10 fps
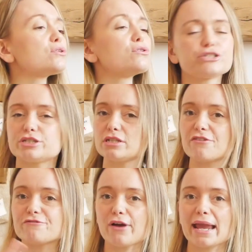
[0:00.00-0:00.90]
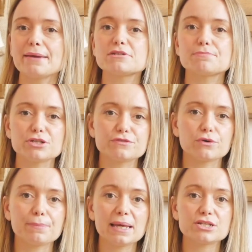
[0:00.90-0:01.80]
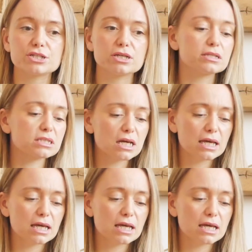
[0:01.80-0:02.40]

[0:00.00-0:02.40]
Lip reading: or just framed beautiful pictures.